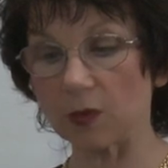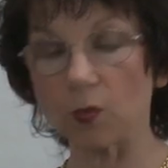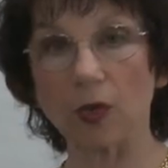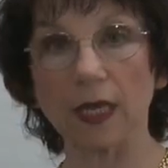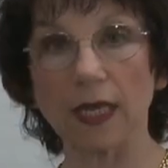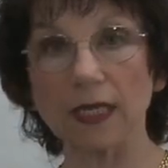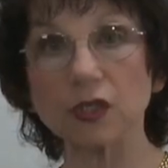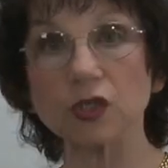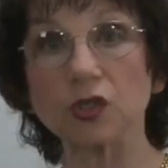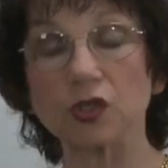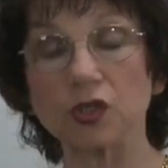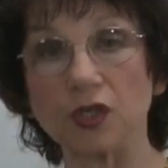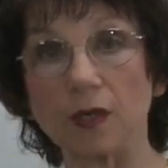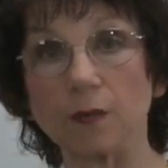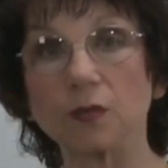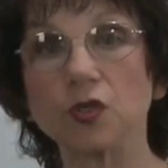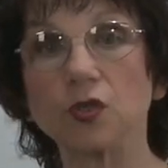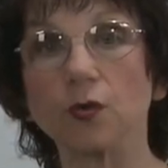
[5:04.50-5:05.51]
in
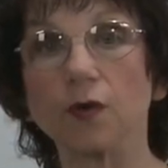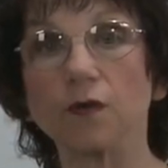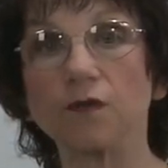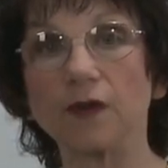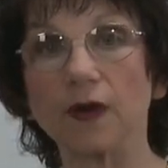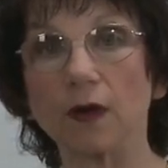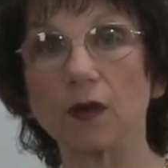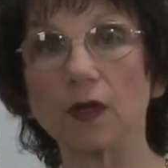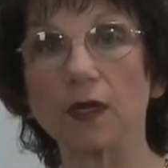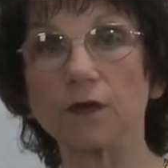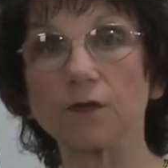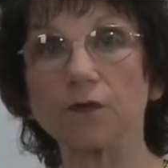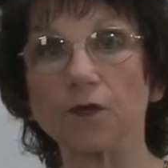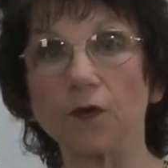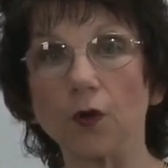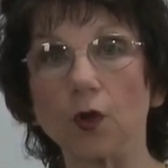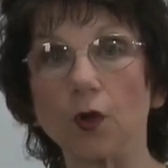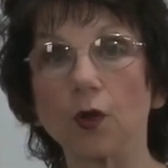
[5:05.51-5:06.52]
relationship to a fairly
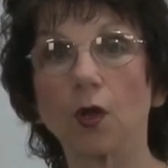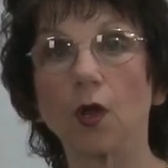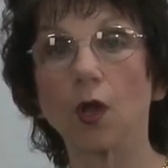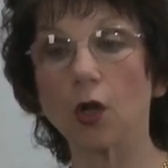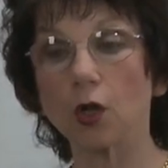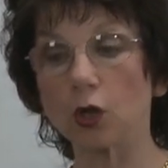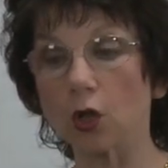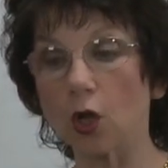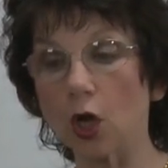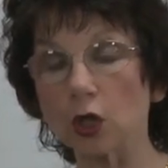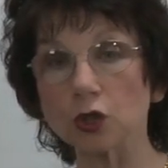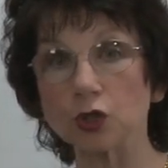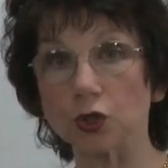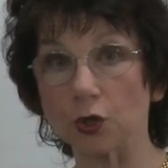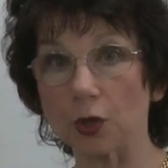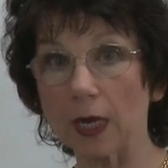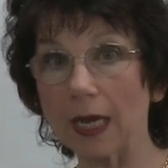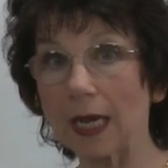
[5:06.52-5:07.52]
full
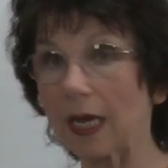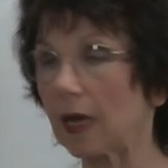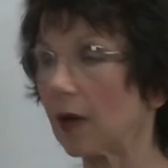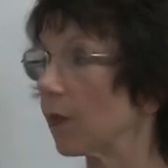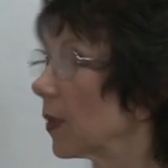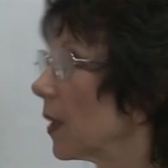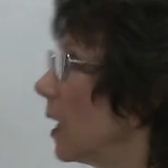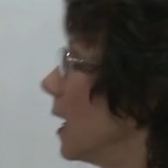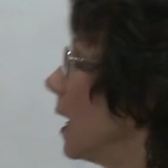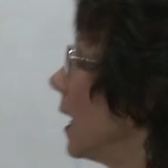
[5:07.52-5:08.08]
larger hip.